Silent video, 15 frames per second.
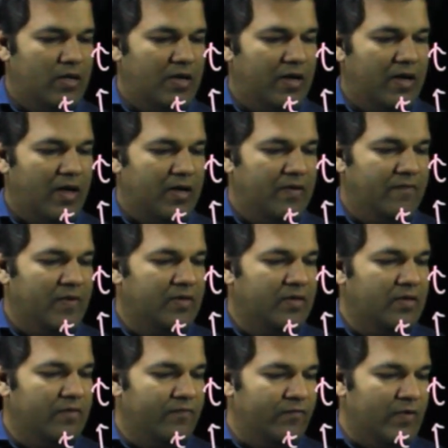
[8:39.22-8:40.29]
And when,
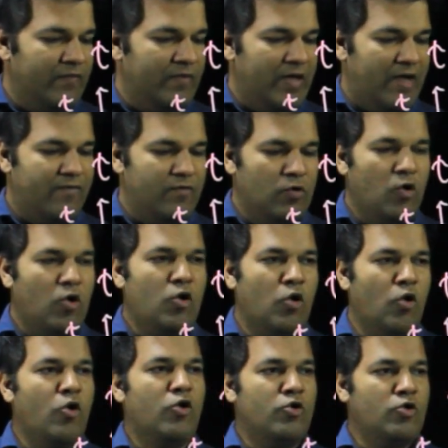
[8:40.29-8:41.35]
when we have no load
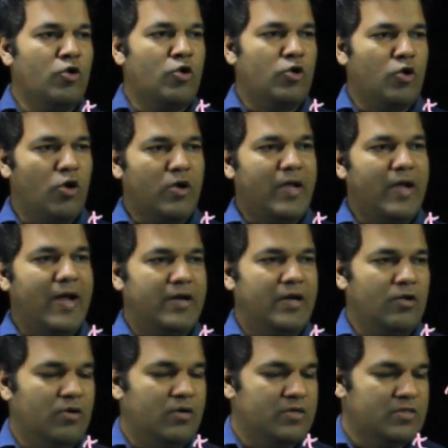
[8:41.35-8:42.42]
or no torque acting on
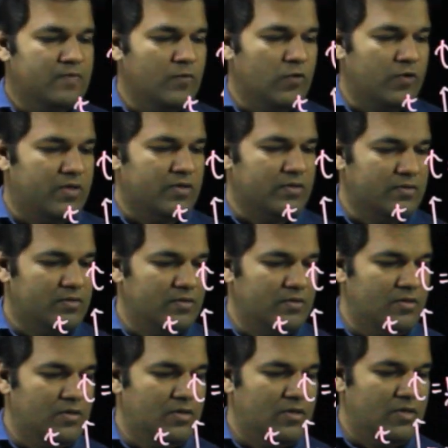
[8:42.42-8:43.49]
this motor,
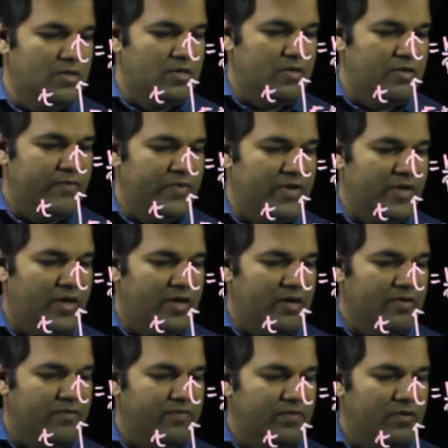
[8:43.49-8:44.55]
we have
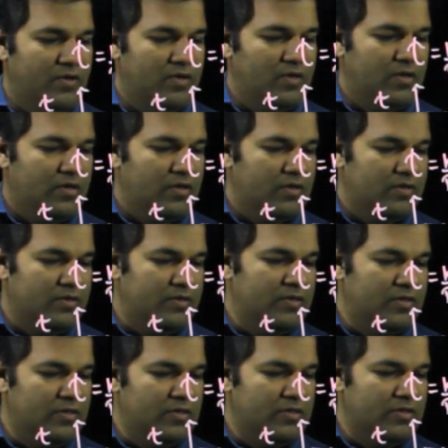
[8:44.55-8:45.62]

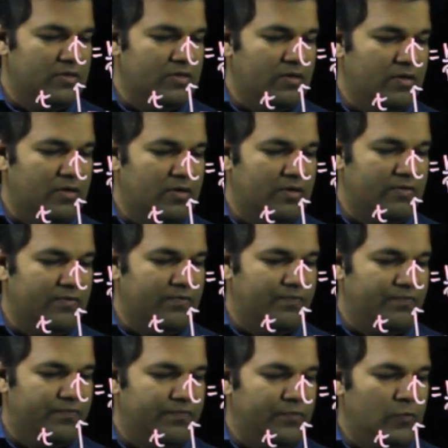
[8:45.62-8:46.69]
the uh,
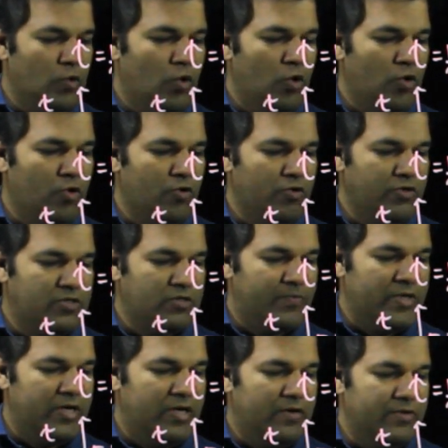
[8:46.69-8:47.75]
no load
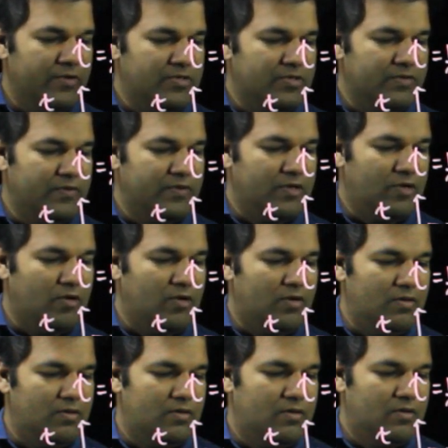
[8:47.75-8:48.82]
speed, which we'll call
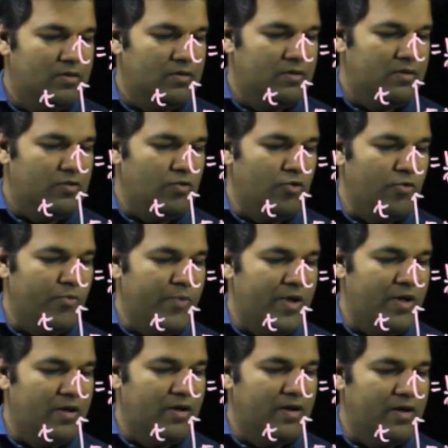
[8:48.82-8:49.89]
omega
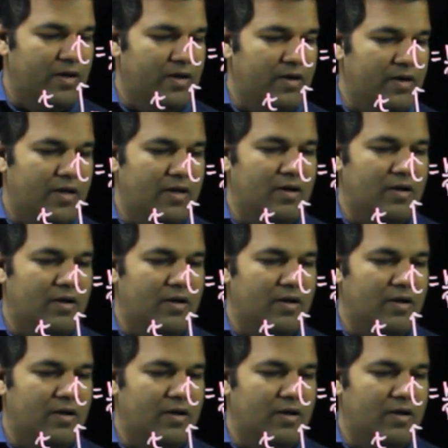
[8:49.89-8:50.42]
and L.